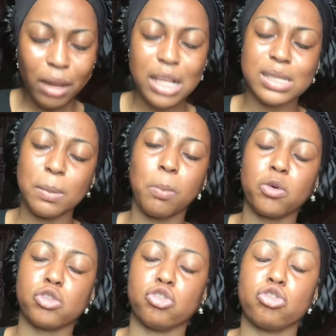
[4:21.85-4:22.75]
simple
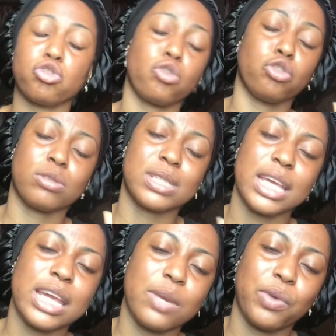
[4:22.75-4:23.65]
to use on your
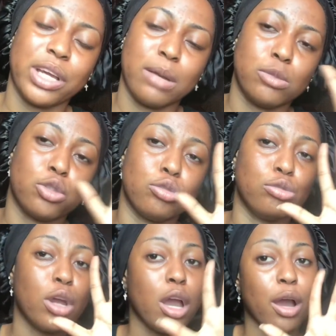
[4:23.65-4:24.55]
skin when it comes to
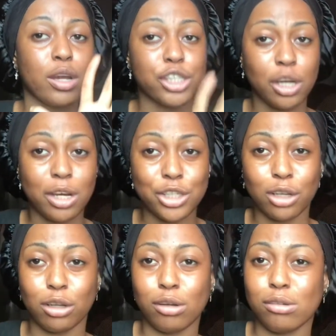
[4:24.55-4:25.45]
shower
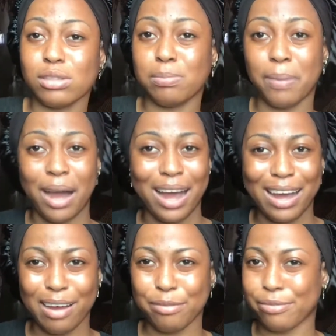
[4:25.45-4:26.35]
gels, bath.